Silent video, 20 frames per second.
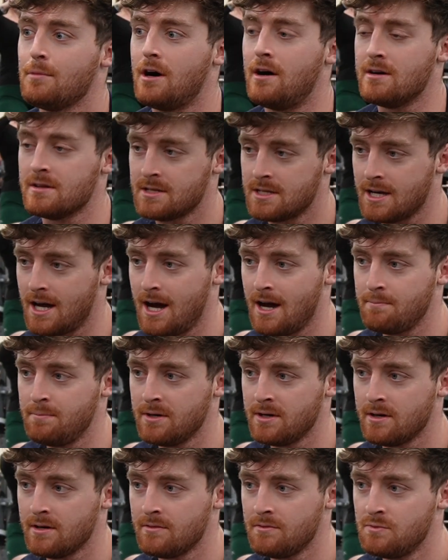on top
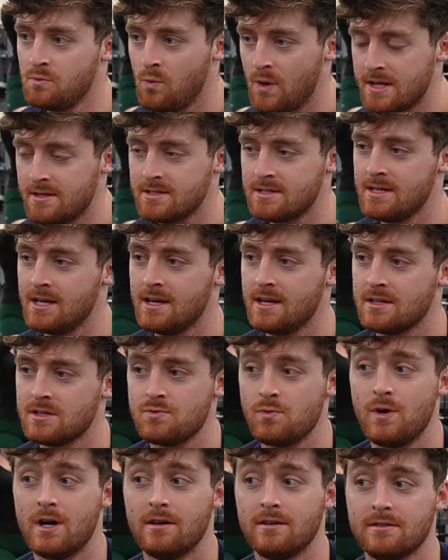of Wednesday as
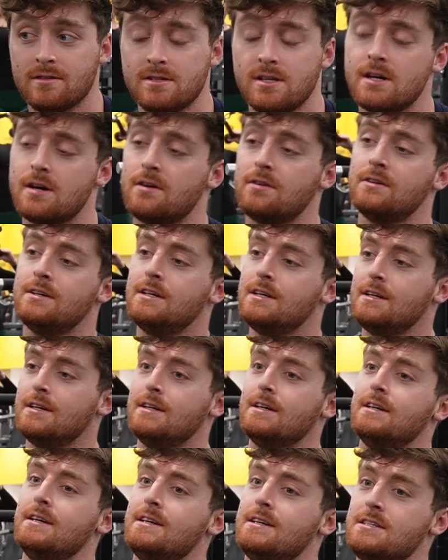well. So
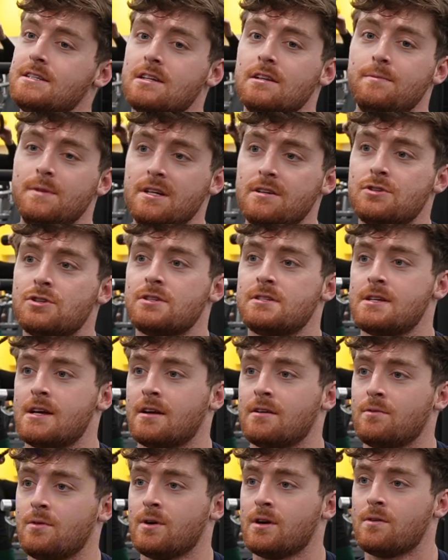this is going to be interesting.
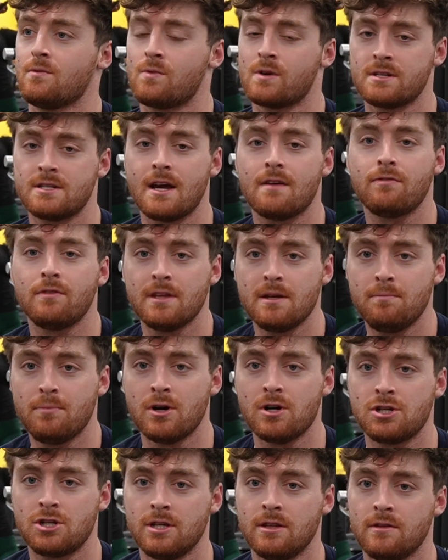We're definitely
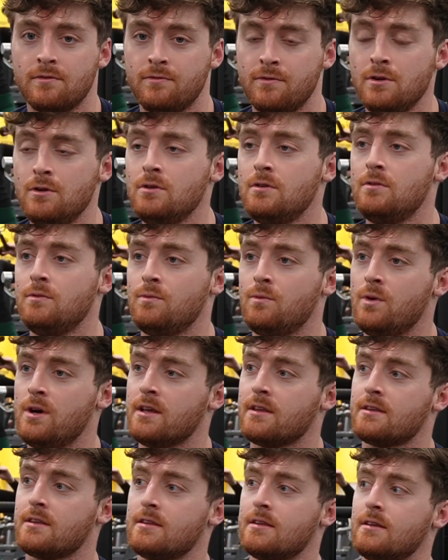pushing the food
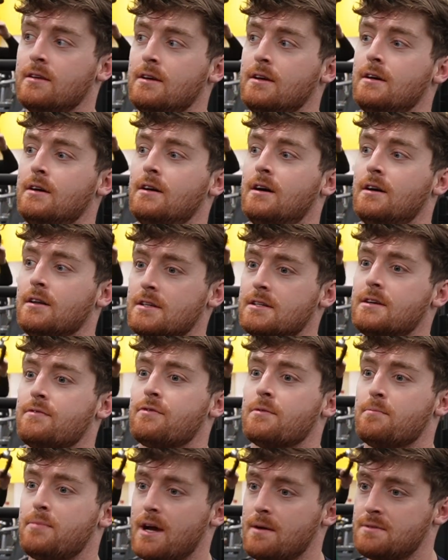with all the
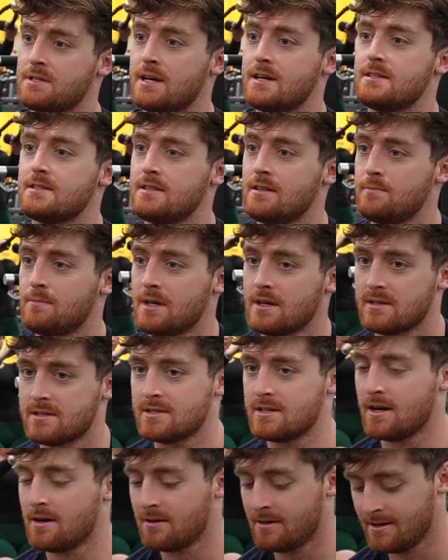different peptides in the mix.
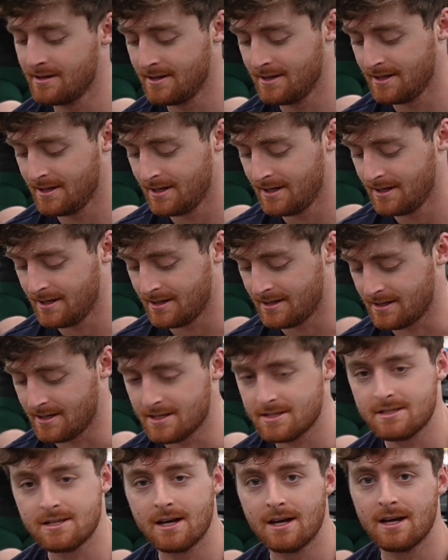
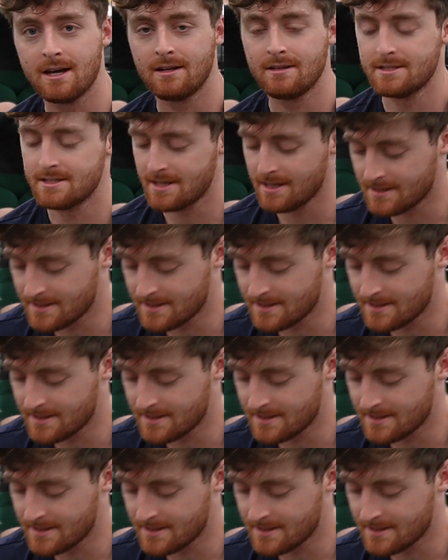So let's get